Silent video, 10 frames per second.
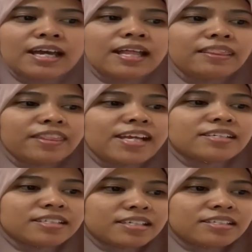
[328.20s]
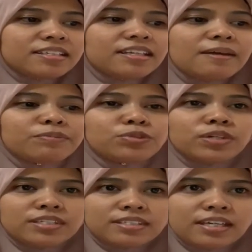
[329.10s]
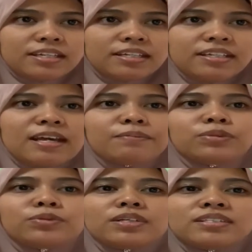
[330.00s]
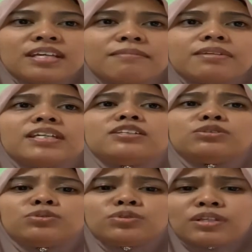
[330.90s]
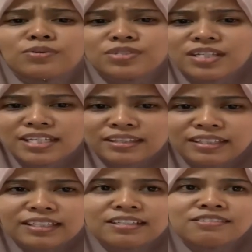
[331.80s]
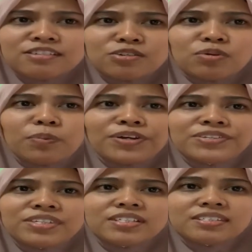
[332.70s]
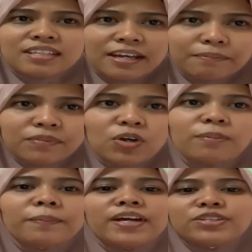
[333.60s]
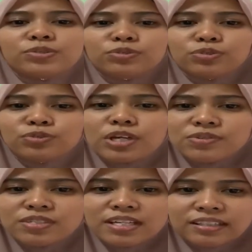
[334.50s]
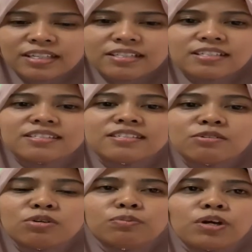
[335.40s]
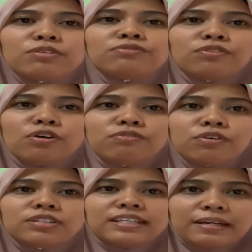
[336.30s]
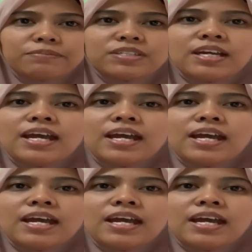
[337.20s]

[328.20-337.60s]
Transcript: Next is debt to asset. Debt to asset in 2018 is 0.6 times compared to 2019 is 0.44 times.